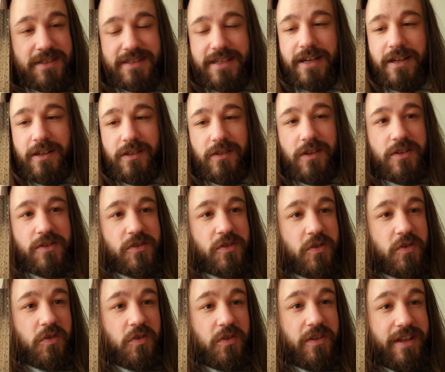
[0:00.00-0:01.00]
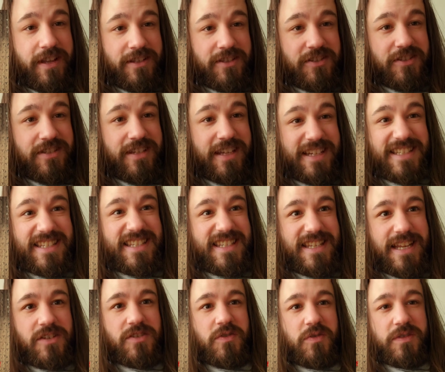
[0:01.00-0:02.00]
psychological, and just
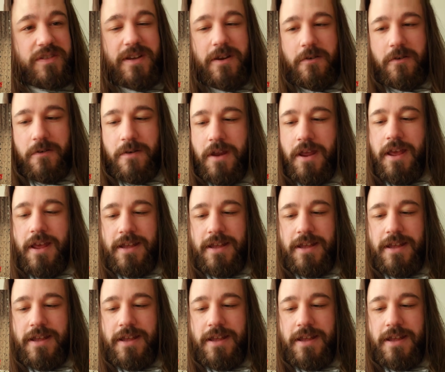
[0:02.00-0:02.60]
existential terror.